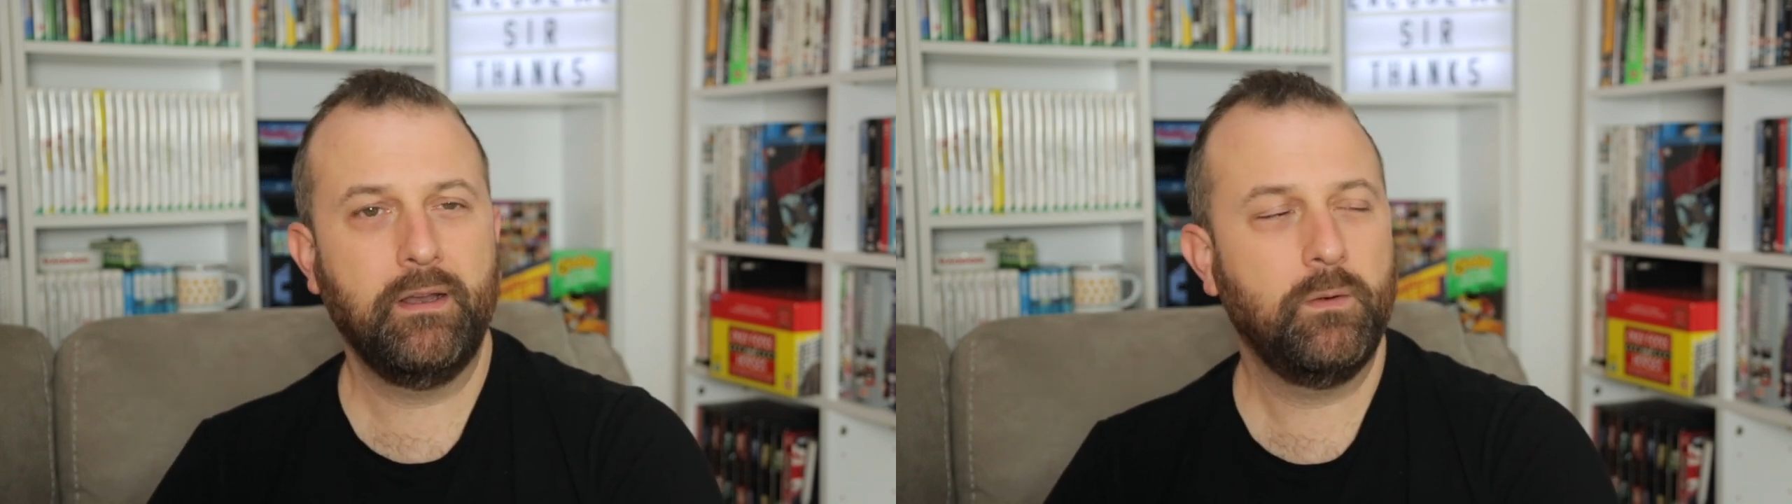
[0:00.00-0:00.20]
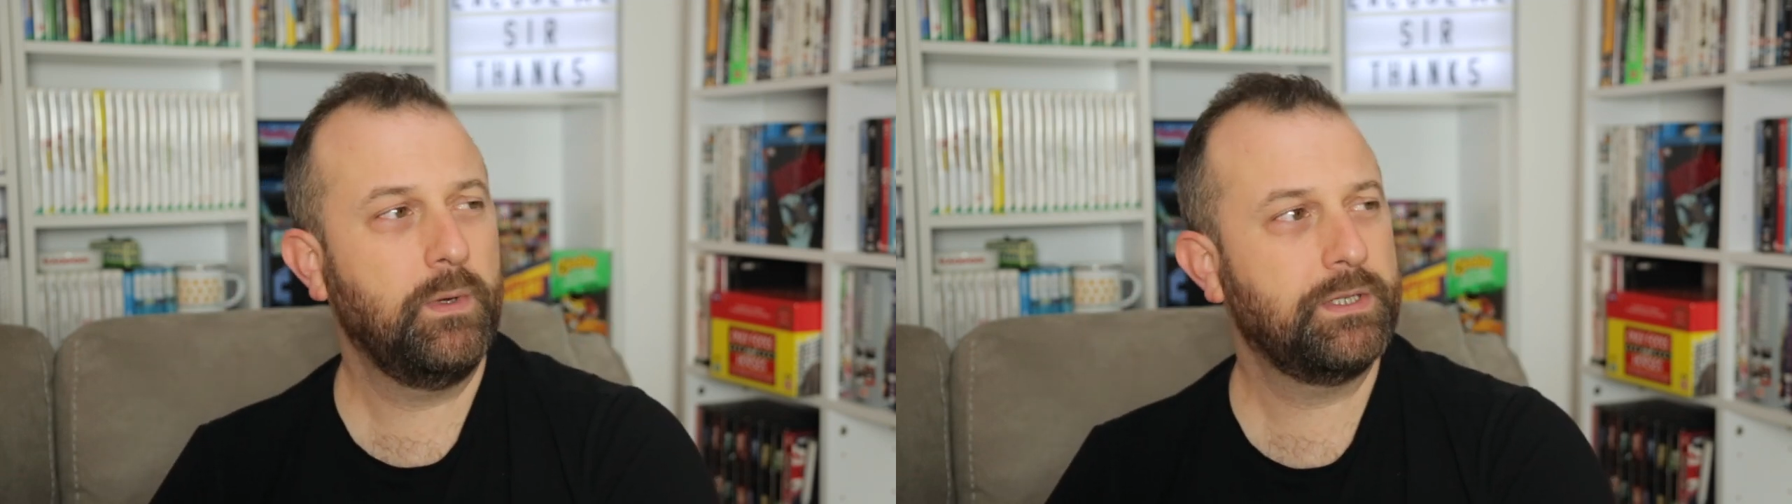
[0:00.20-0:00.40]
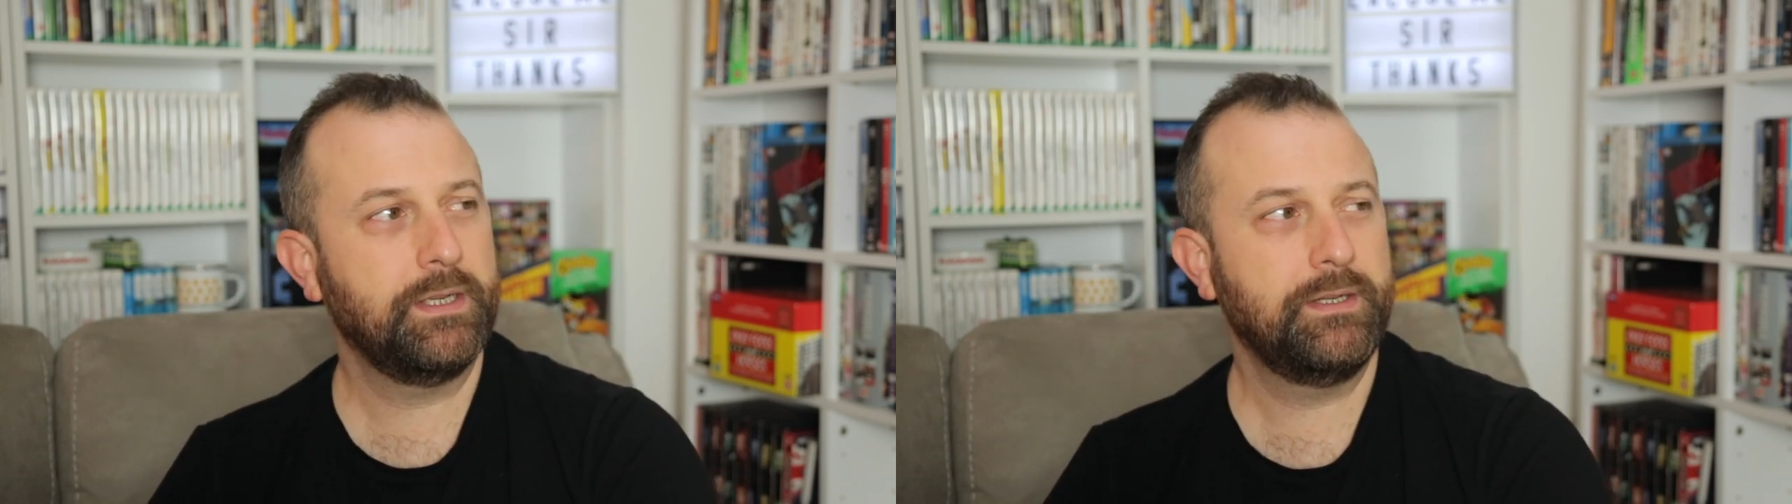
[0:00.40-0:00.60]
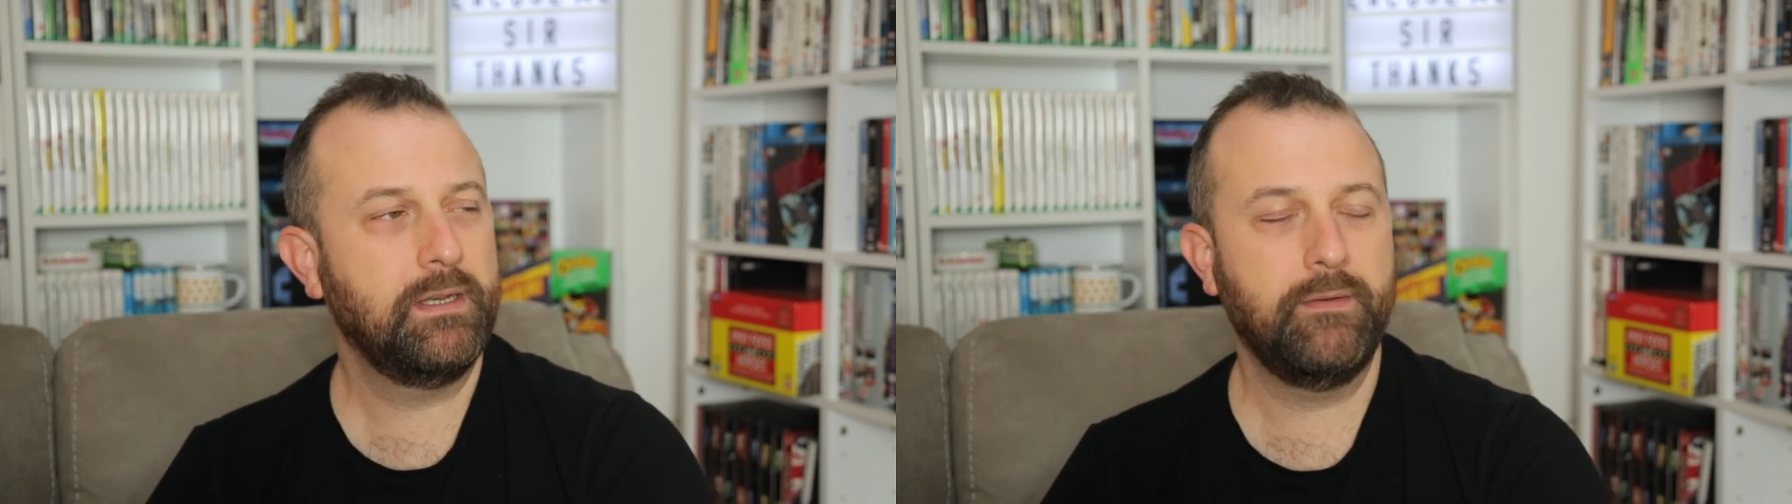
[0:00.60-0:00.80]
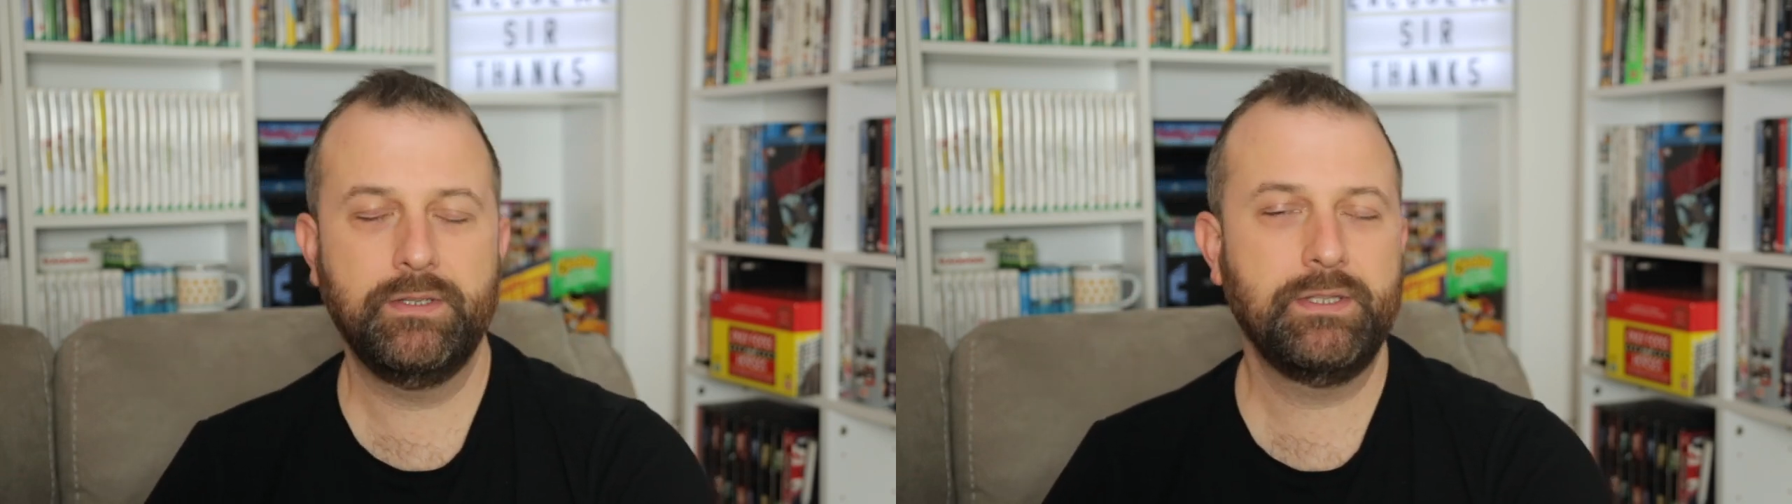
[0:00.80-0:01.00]
I wish I'd
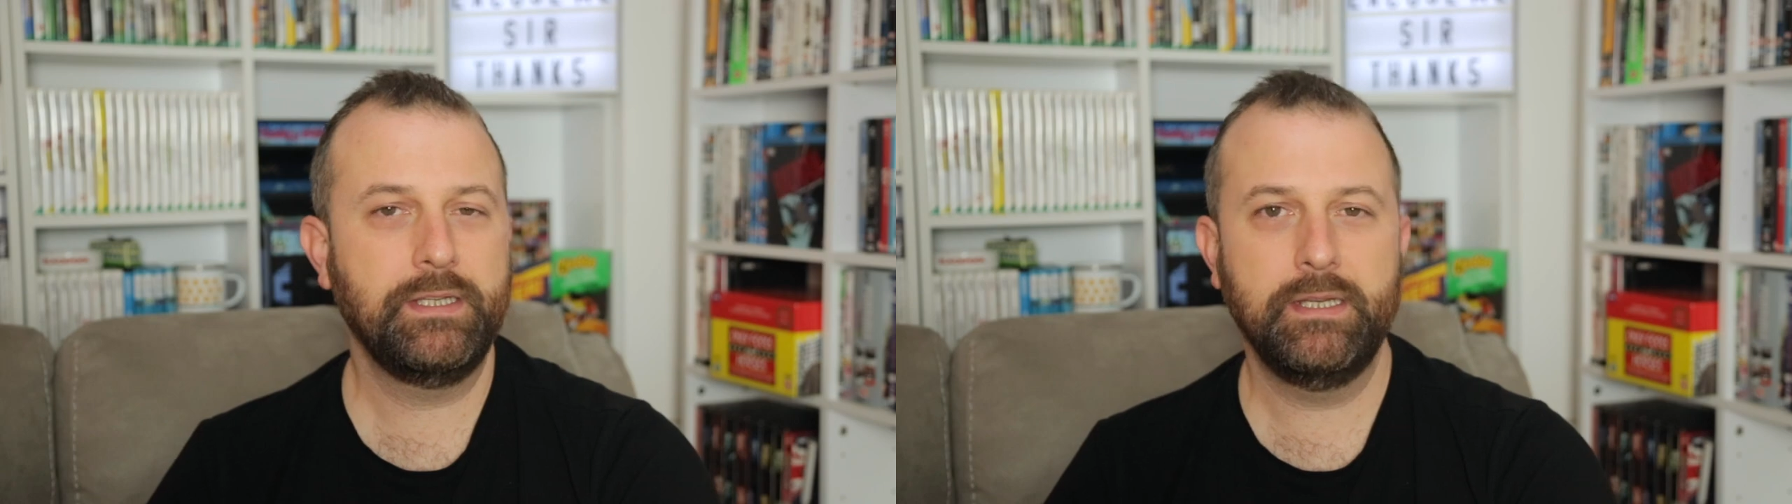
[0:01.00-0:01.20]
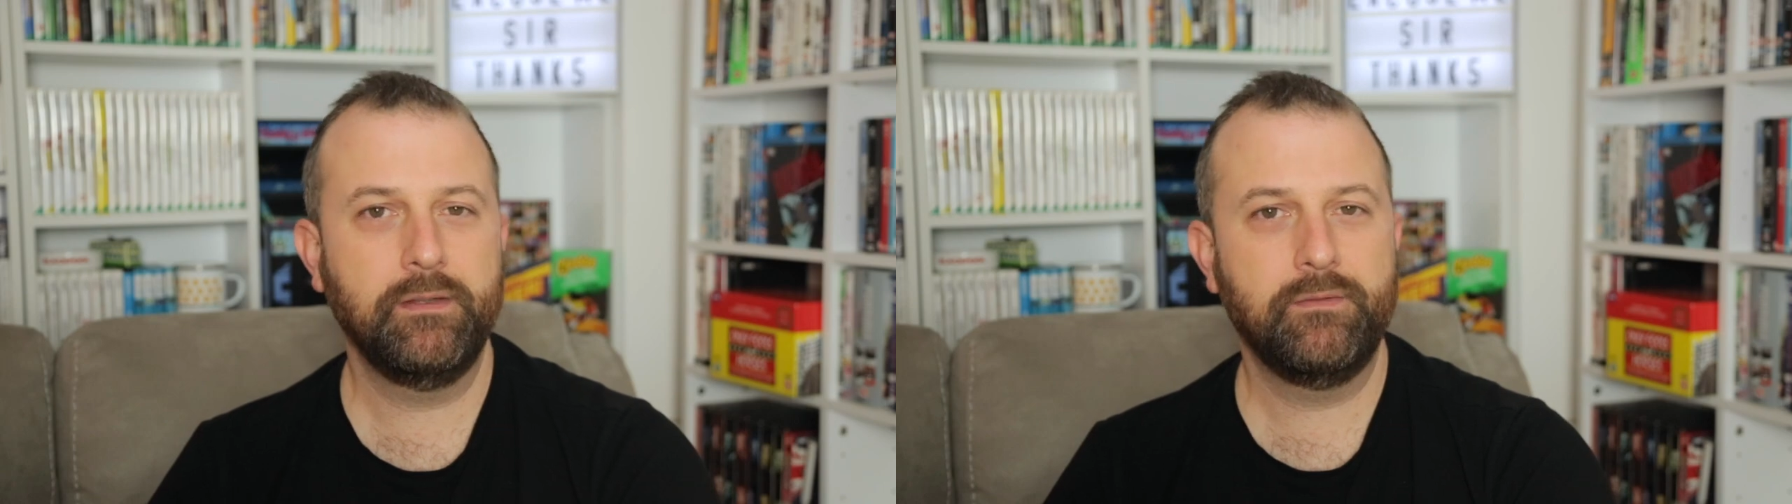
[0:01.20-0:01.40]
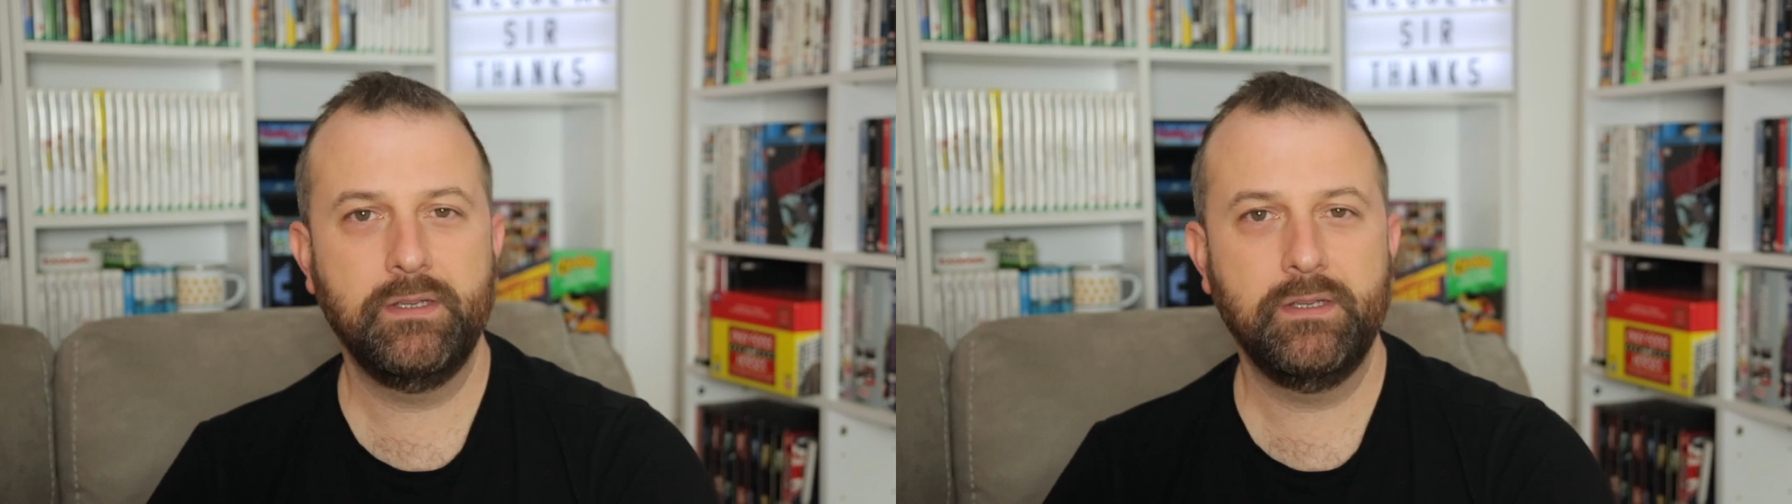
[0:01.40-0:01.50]
never seen any of